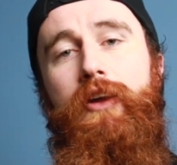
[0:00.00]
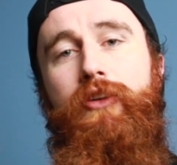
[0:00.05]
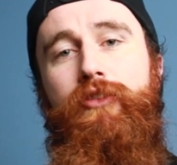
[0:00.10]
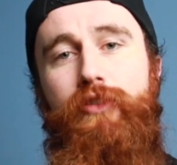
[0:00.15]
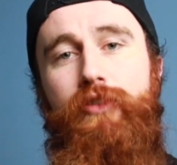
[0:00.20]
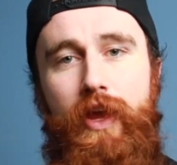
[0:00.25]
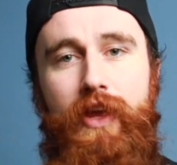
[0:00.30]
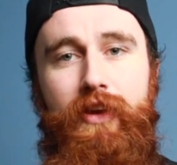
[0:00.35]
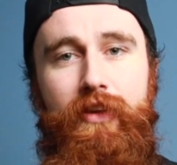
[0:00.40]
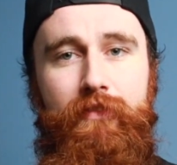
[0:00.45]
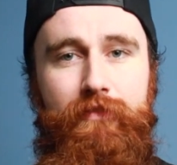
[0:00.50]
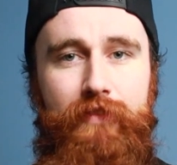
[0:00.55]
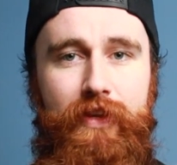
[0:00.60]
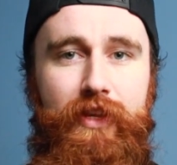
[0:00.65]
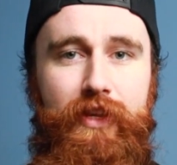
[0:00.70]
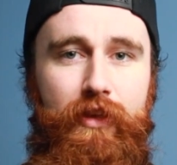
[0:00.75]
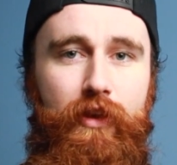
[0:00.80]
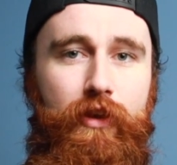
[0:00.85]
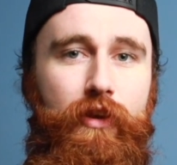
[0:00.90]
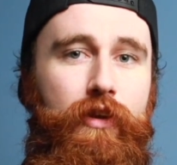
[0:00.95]
create a
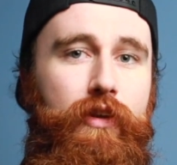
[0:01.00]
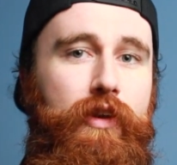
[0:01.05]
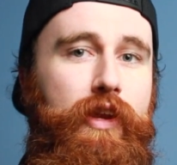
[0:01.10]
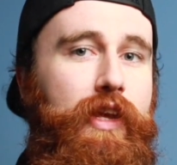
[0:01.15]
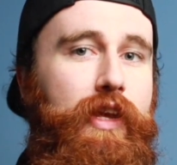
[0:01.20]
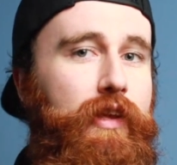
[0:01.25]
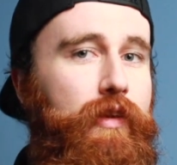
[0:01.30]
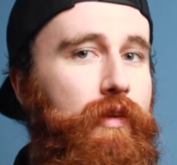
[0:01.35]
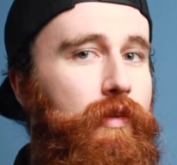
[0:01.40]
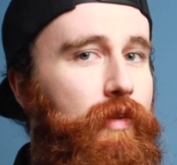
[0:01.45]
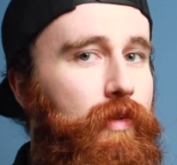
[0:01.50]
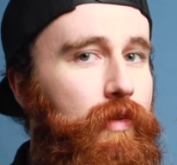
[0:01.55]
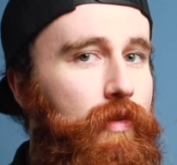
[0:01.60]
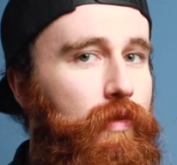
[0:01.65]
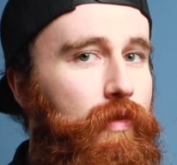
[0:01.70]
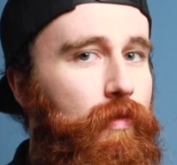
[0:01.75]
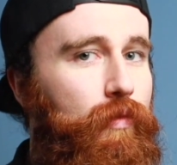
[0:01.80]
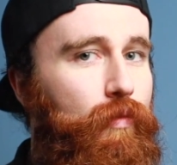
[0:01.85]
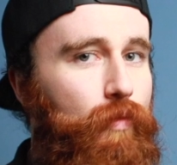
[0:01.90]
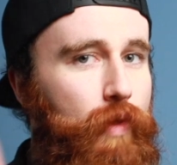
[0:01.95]
video in
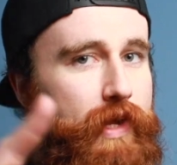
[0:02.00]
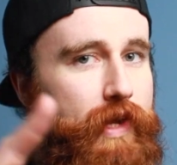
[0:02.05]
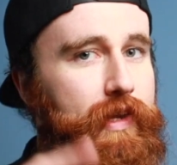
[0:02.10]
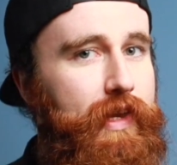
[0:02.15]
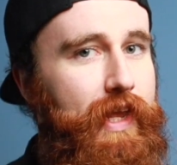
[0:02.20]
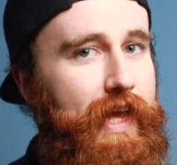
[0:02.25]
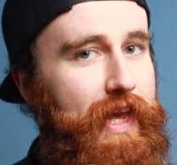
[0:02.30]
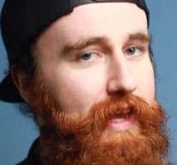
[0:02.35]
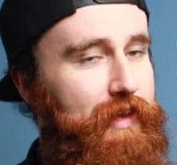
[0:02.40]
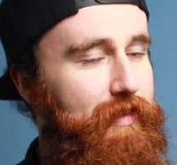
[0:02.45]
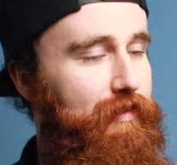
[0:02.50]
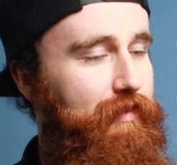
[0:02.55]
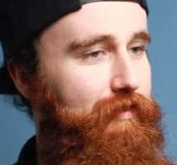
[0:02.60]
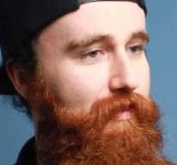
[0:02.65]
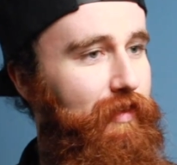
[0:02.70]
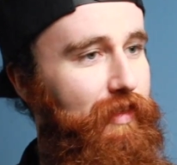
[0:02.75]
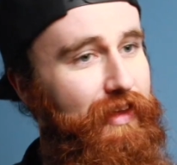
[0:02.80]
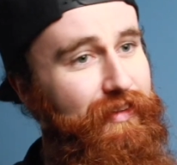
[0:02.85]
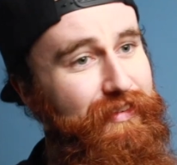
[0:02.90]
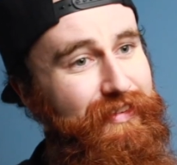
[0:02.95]
one day.
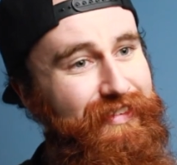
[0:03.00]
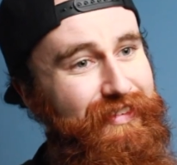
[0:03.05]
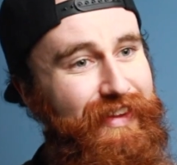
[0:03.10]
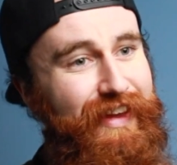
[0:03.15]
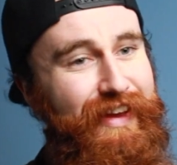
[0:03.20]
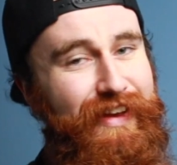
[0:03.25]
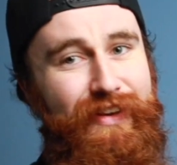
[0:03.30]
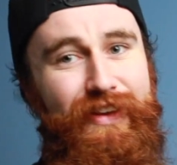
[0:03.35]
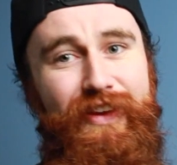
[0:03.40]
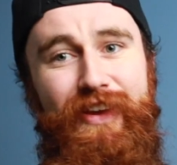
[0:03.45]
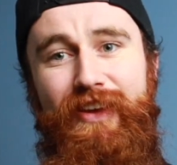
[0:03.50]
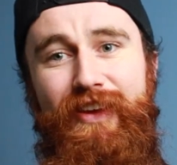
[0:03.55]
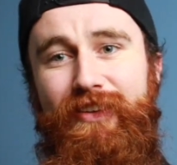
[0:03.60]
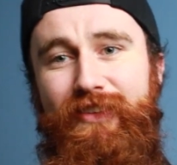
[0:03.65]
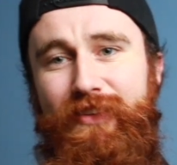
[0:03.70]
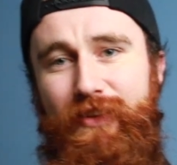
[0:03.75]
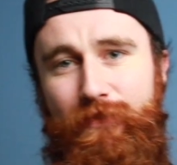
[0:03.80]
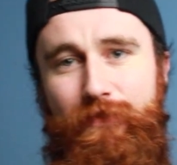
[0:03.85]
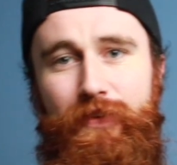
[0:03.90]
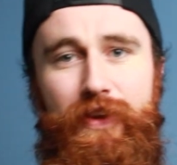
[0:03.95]
So that's start
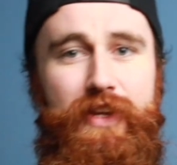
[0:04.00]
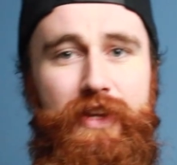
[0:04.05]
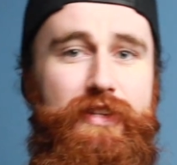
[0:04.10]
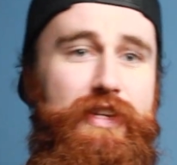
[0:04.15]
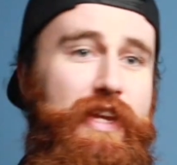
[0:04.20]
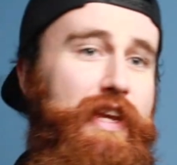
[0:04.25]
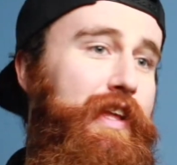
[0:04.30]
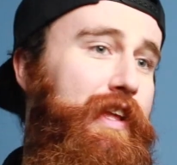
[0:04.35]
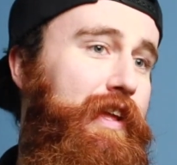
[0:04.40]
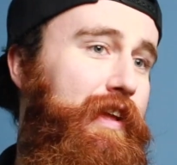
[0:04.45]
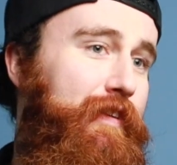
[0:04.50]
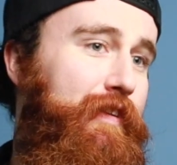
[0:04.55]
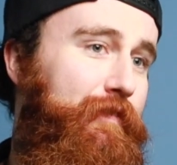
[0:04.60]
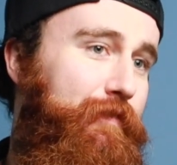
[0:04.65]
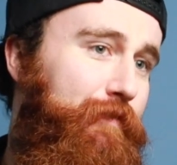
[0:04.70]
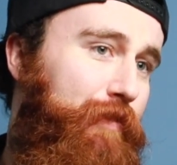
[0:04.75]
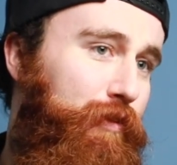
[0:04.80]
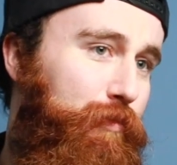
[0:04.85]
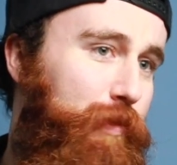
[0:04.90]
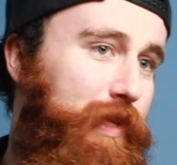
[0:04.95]
to finish,
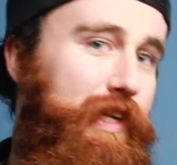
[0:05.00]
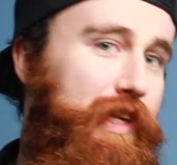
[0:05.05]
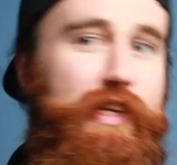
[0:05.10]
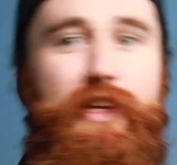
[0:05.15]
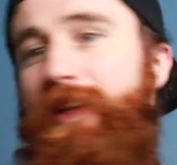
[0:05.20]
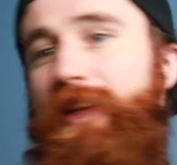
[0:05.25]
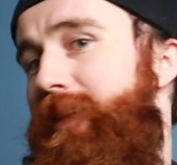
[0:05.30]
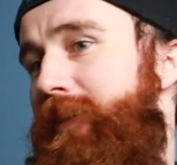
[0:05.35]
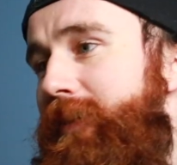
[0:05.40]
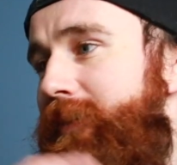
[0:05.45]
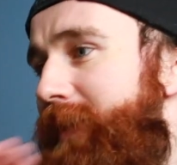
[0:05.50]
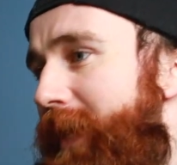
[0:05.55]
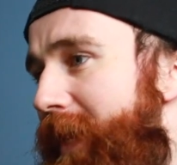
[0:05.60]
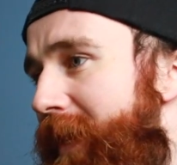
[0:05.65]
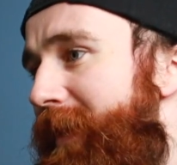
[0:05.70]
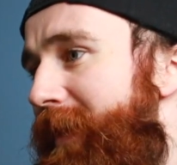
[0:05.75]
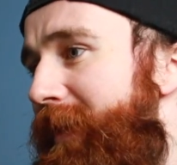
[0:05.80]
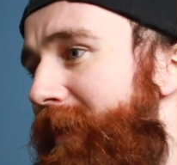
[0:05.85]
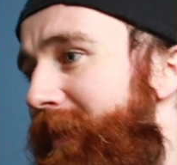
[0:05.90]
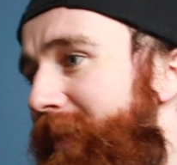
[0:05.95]
filming to
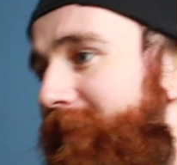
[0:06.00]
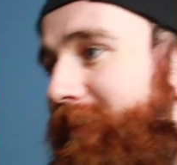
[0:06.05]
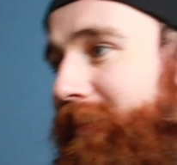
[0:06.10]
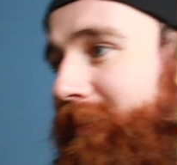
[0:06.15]
editing